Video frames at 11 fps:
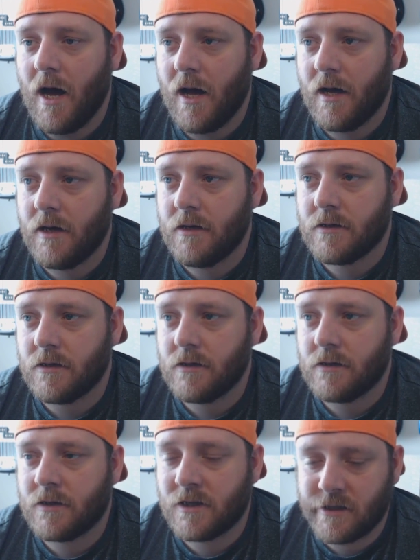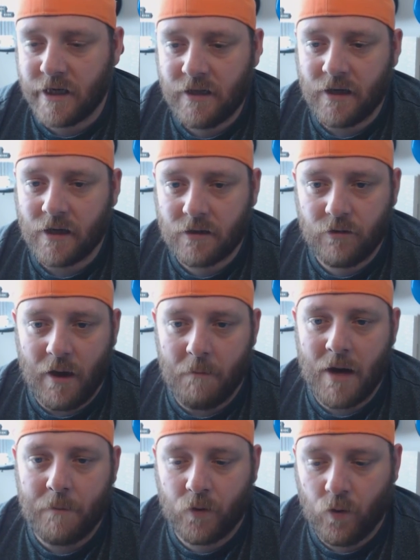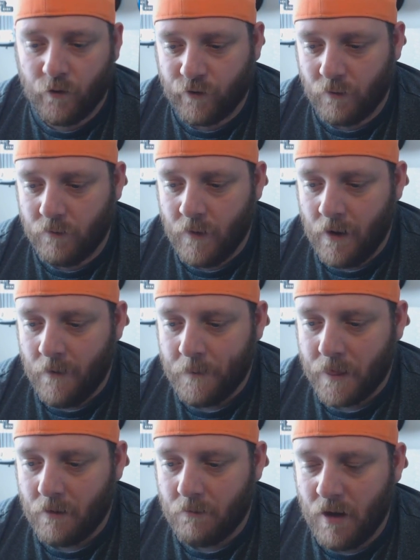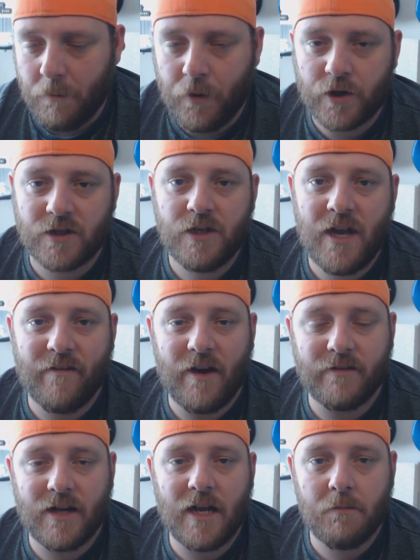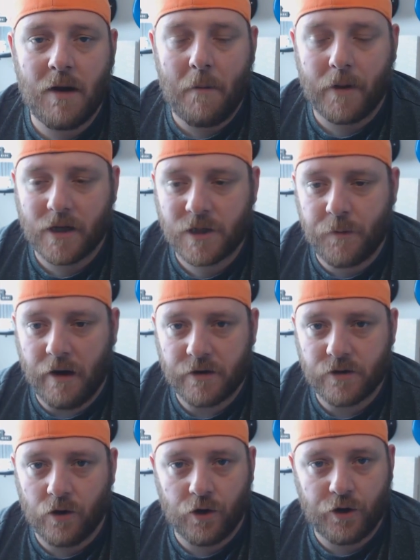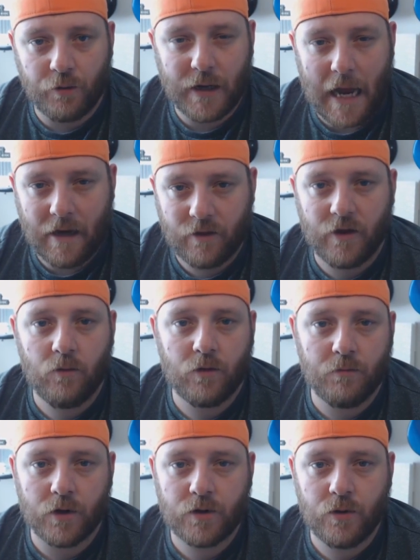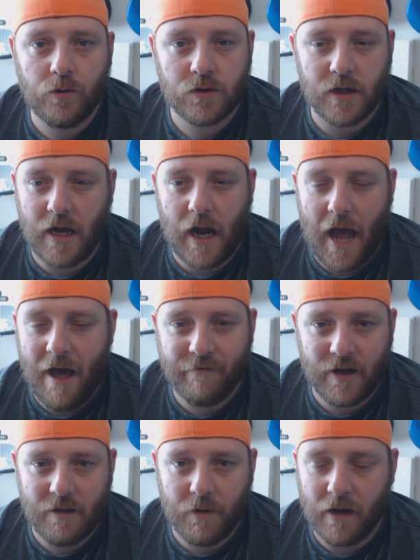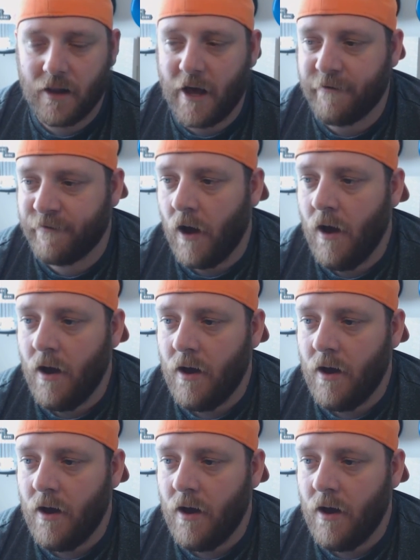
And to see that map go from me personally never having any mapping experience or not doing anything with mod tools ever in my life,